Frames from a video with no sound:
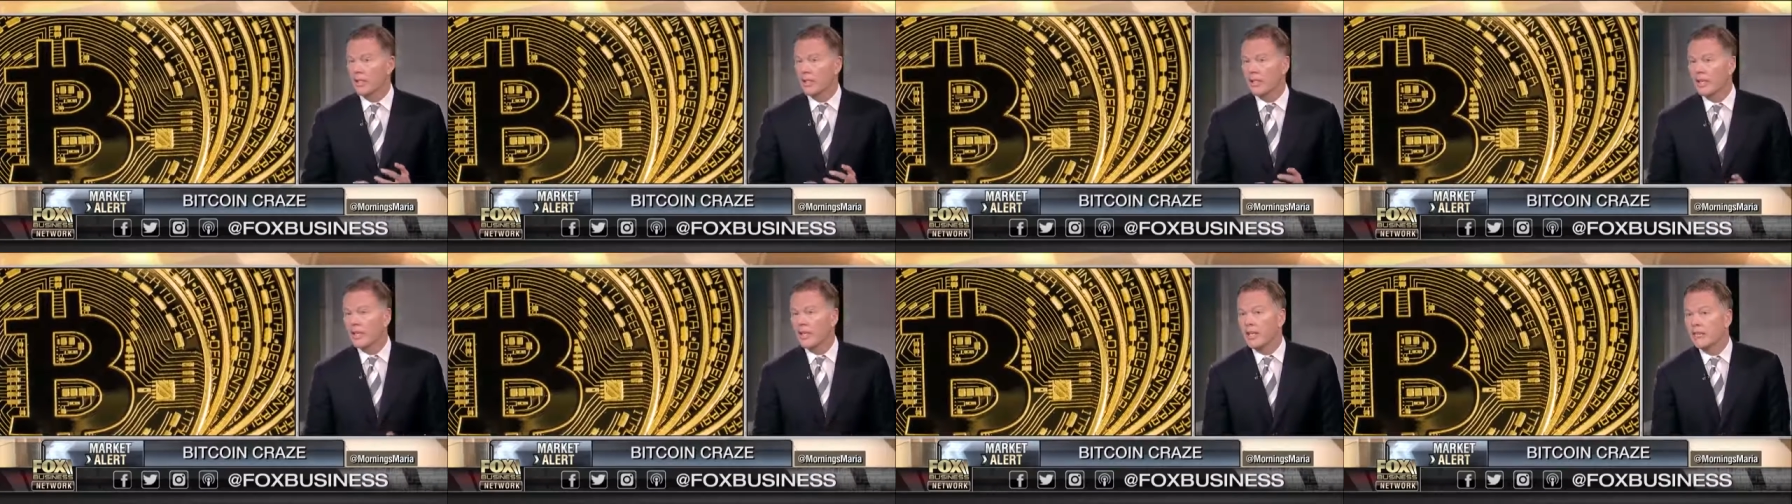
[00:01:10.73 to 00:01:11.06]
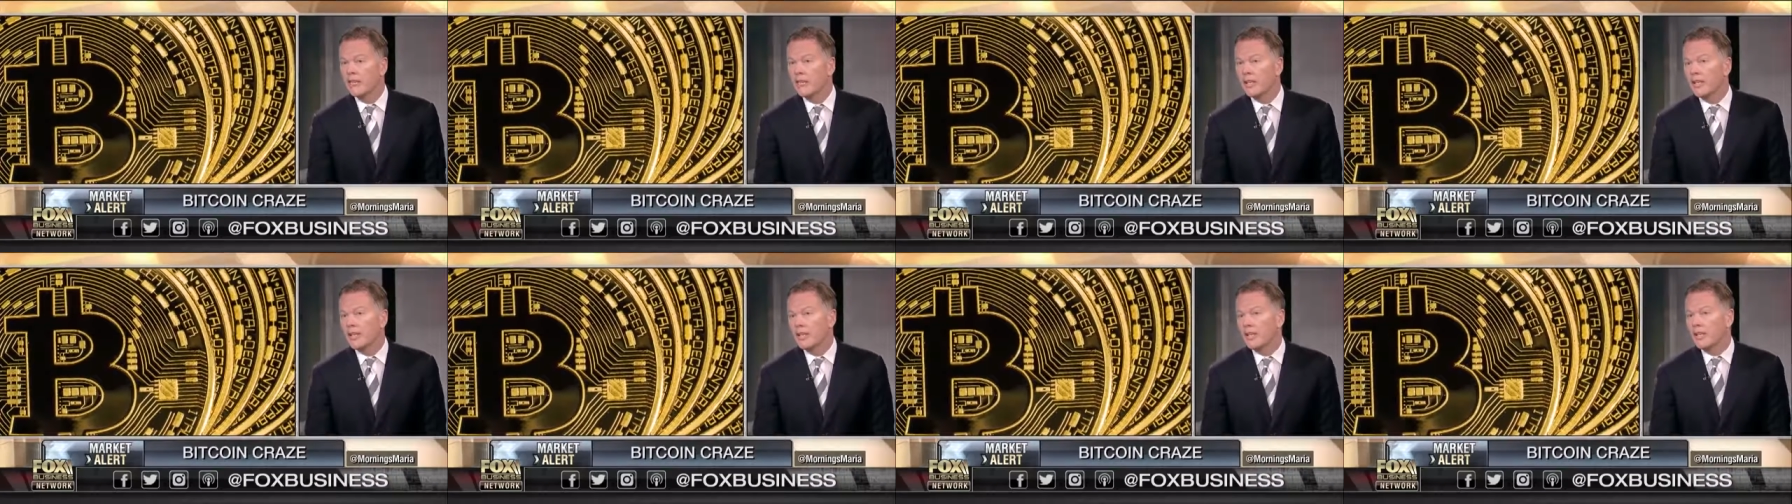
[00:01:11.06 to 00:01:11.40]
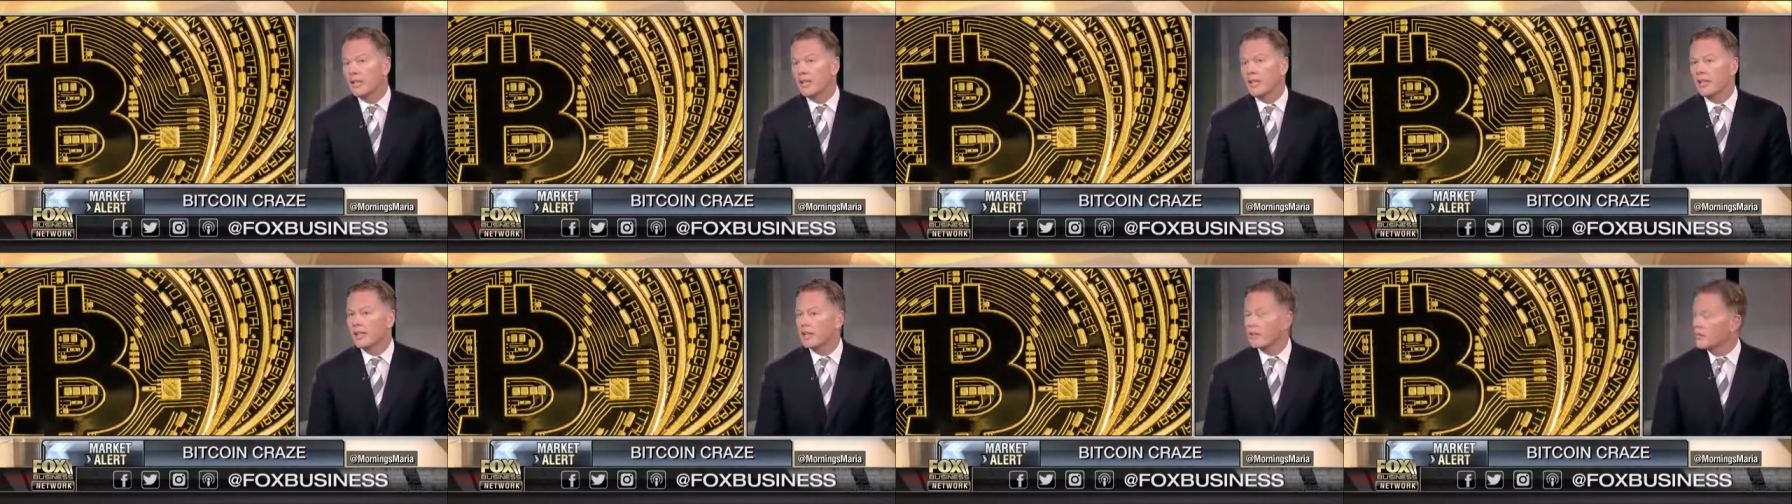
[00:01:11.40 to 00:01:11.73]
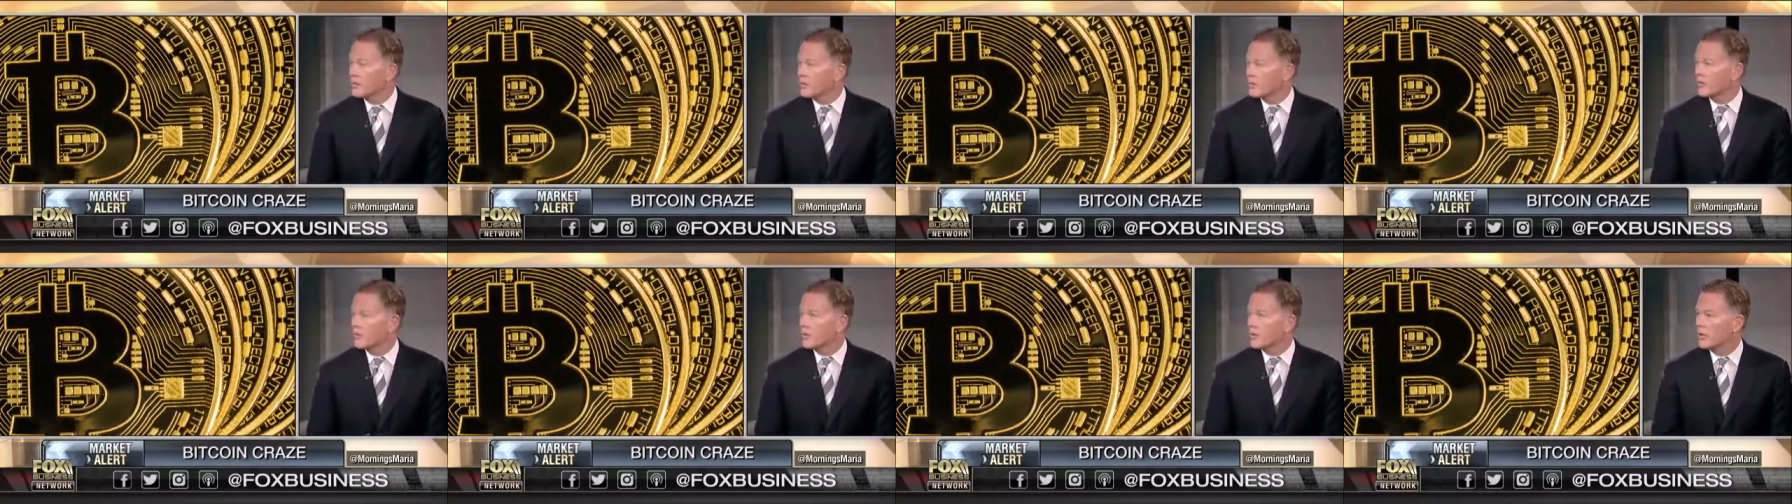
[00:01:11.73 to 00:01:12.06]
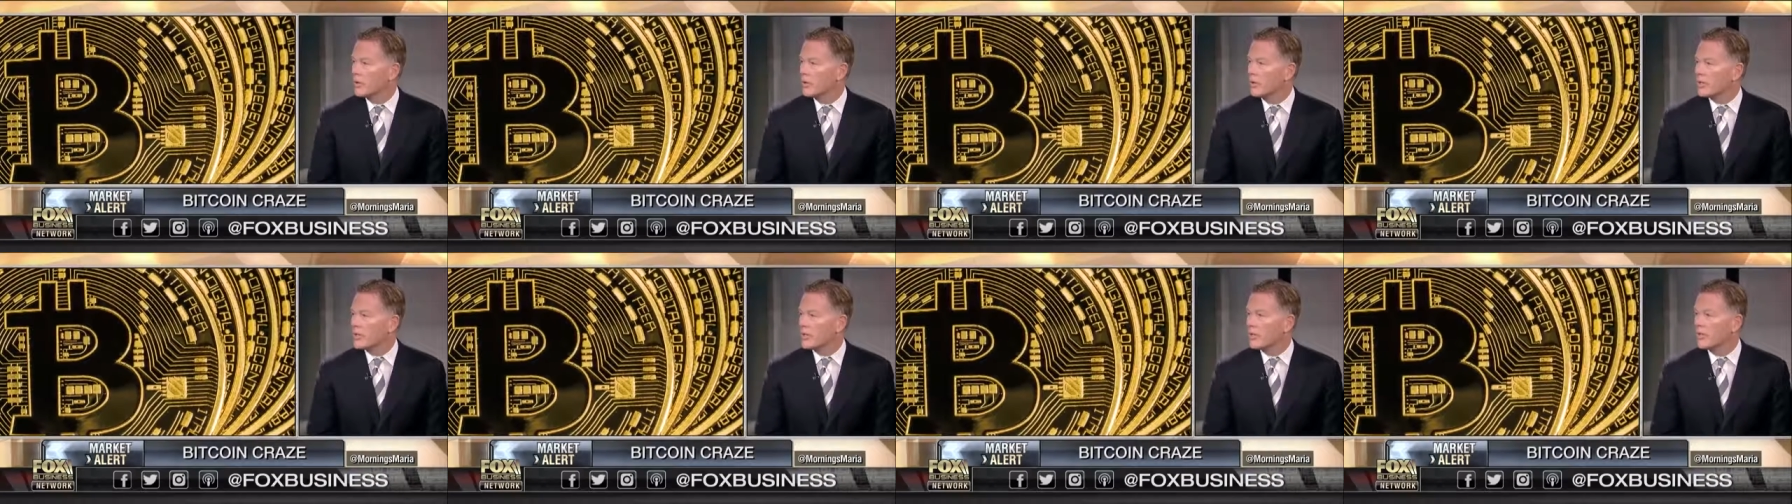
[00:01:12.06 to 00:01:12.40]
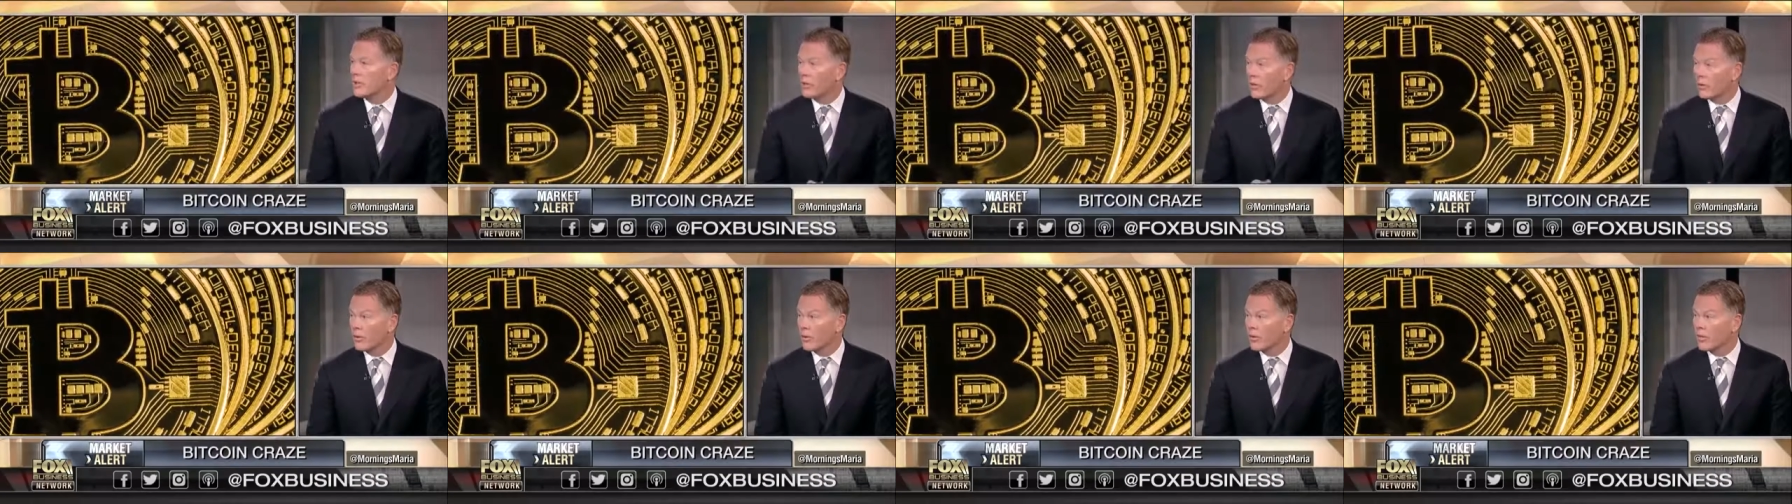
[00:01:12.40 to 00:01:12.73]
And even in the 90s, Milton Friedman said
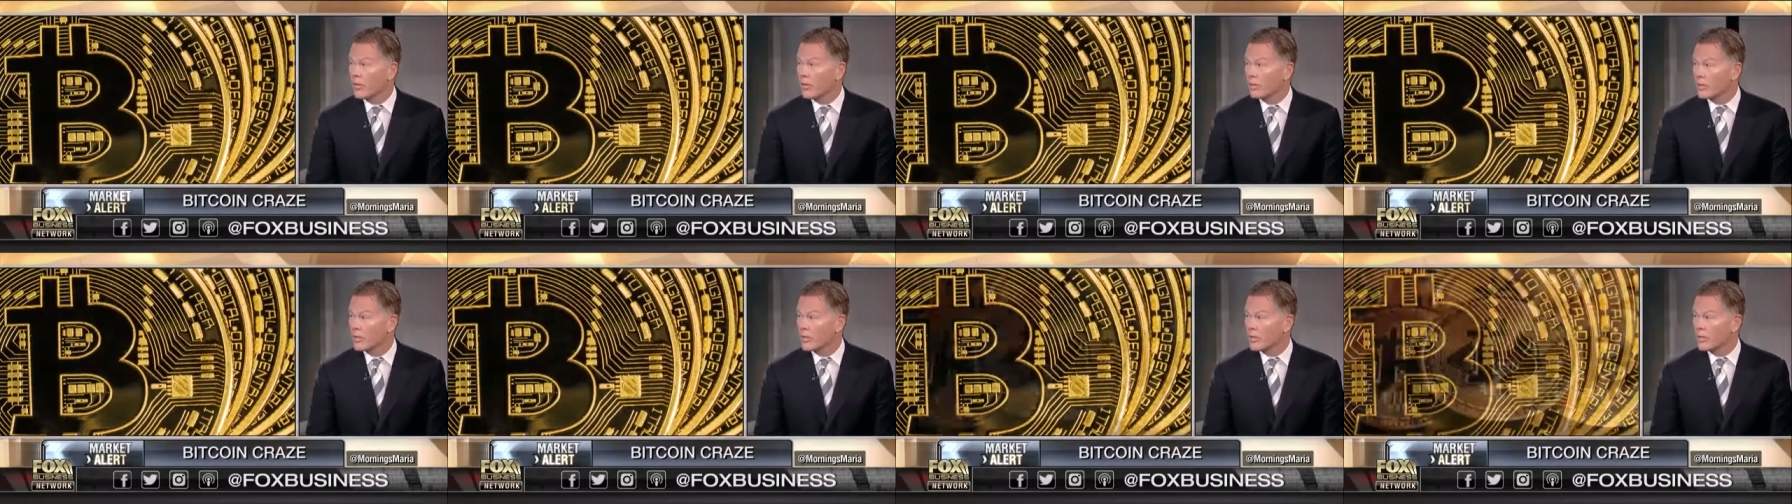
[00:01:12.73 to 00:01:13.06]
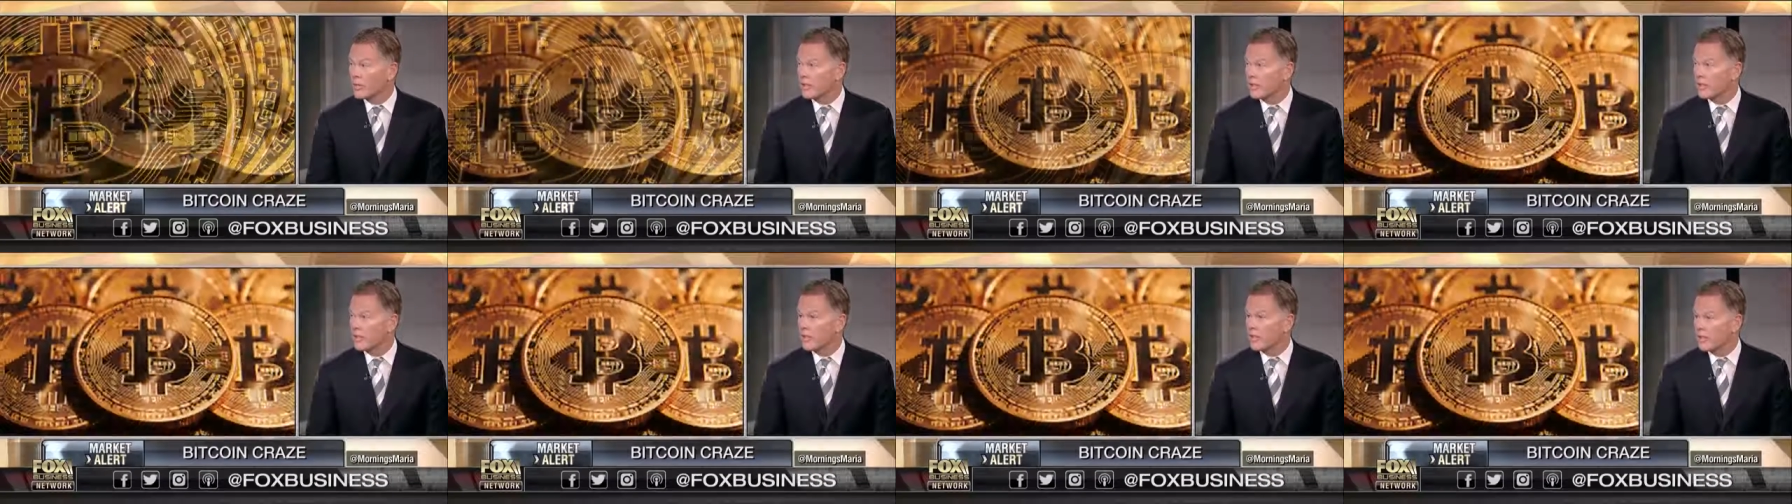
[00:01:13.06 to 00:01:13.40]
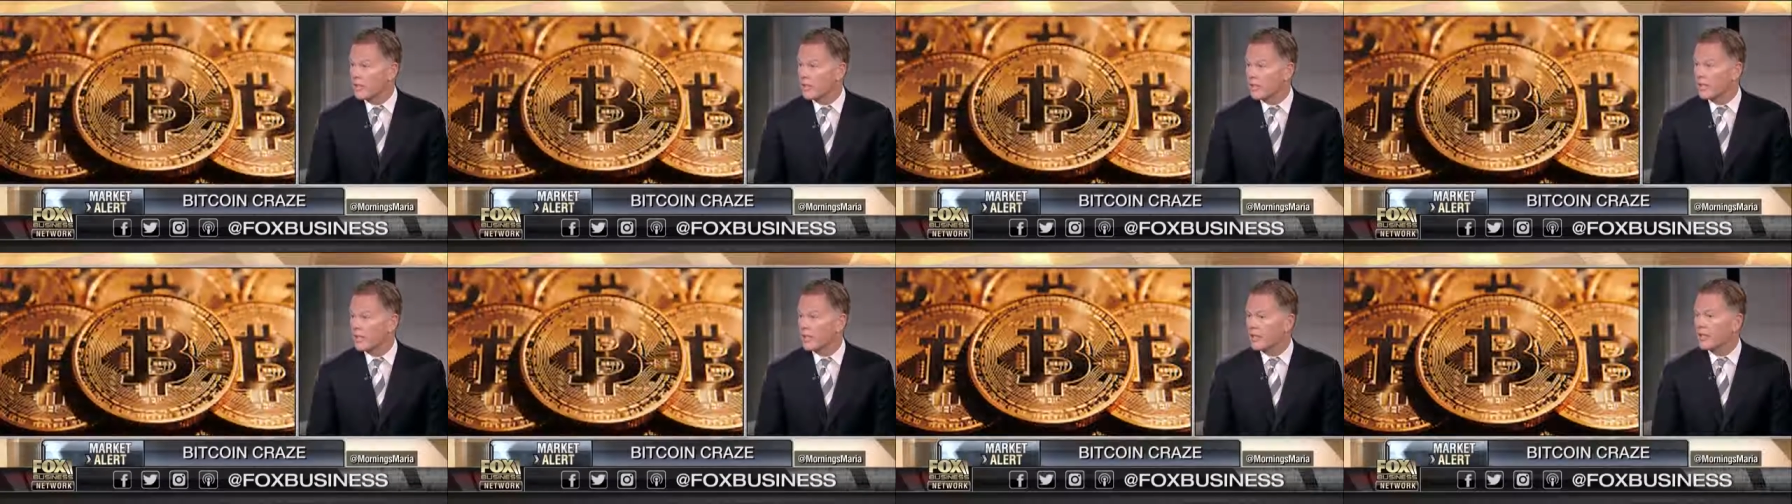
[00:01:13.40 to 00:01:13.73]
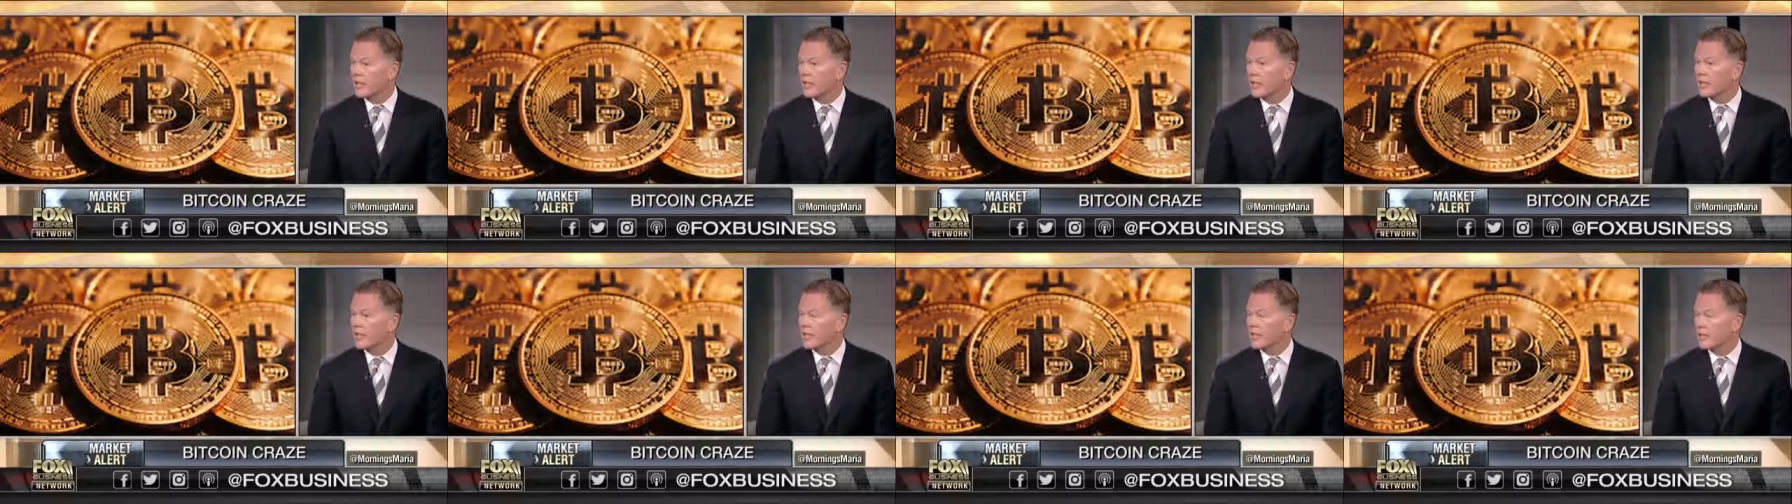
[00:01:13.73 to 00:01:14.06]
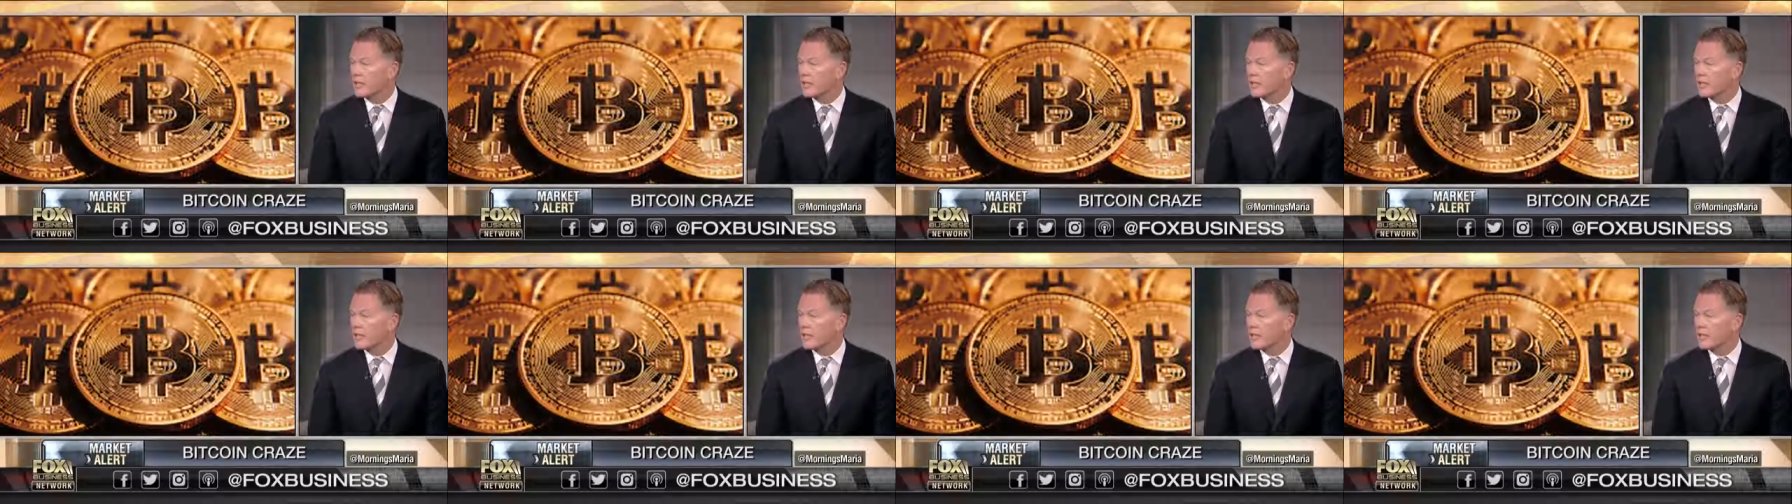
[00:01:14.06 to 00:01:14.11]
the only thing missing in the internet